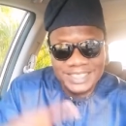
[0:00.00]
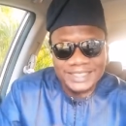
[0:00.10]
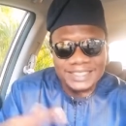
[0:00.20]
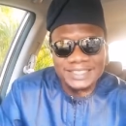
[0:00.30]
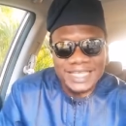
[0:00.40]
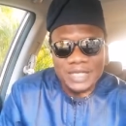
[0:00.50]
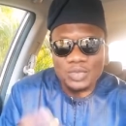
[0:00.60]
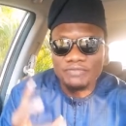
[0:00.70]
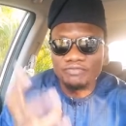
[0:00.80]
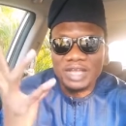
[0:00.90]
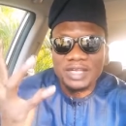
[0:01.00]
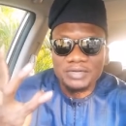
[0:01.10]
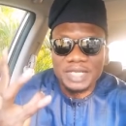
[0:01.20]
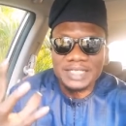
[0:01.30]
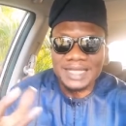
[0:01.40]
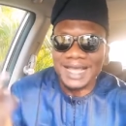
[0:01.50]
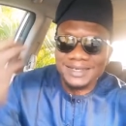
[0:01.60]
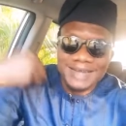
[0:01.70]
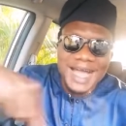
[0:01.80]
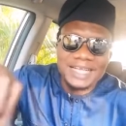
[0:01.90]
It's the day we venerate
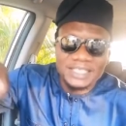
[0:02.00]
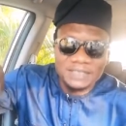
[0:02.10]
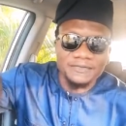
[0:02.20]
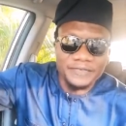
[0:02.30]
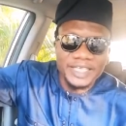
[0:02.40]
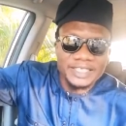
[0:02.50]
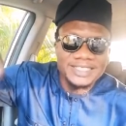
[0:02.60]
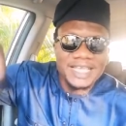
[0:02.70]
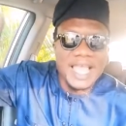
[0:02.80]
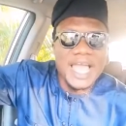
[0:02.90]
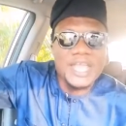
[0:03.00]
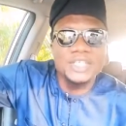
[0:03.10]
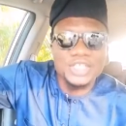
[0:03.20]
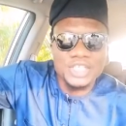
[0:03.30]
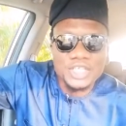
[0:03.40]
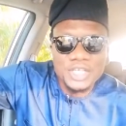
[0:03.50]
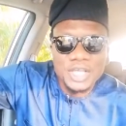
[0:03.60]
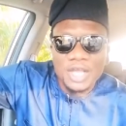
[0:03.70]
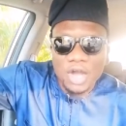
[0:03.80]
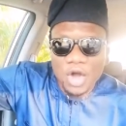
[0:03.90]
and activate the energy
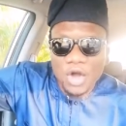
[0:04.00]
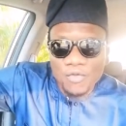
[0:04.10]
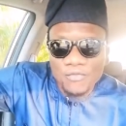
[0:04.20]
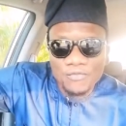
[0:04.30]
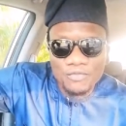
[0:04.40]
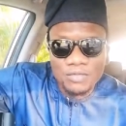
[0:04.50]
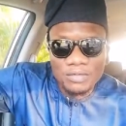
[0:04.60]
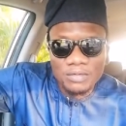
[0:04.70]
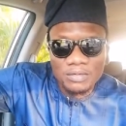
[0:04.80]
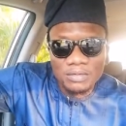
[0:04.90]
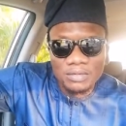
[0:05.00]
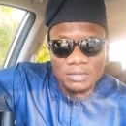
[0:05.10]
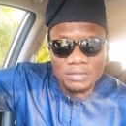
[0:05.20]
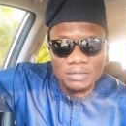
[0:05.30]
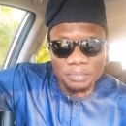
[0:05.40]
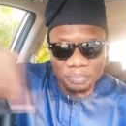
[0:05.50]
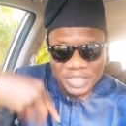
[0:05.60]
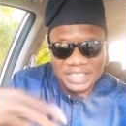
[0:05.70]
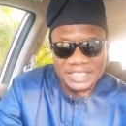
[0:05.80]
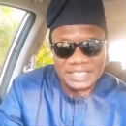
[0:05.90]
of
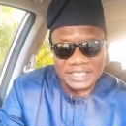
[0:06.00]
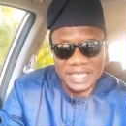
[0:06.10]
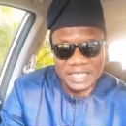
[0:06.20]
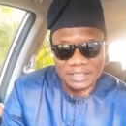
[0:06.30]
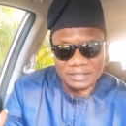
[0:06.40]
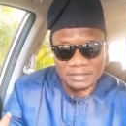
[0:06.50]
business dealing.